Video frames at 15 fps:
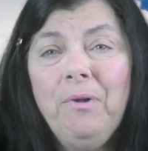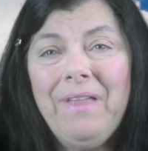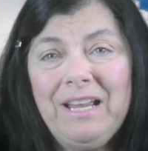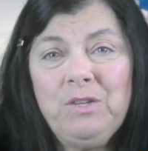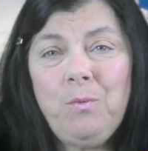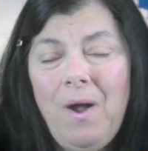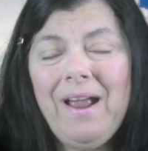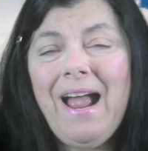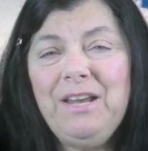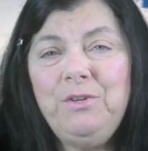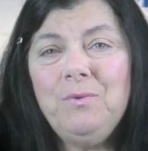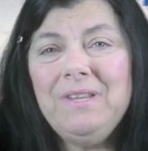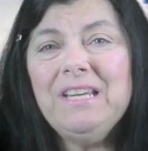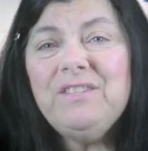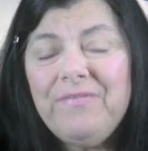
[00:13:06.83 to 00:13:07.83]
That's why I
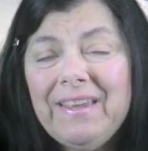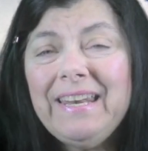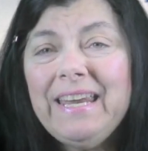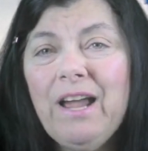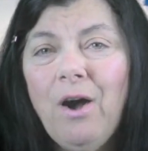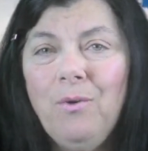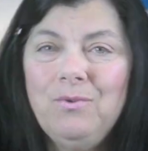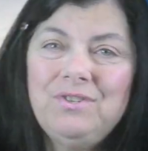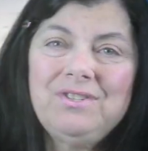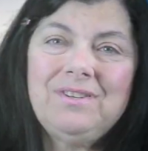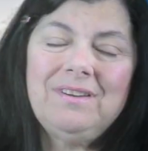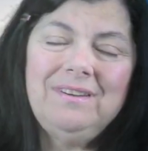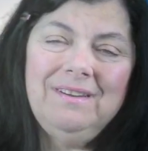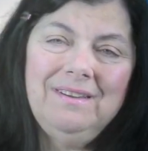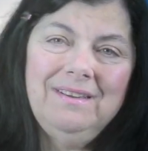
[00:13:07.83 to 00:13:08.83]
do these
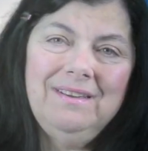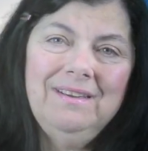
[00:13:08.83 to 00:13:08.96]
videos.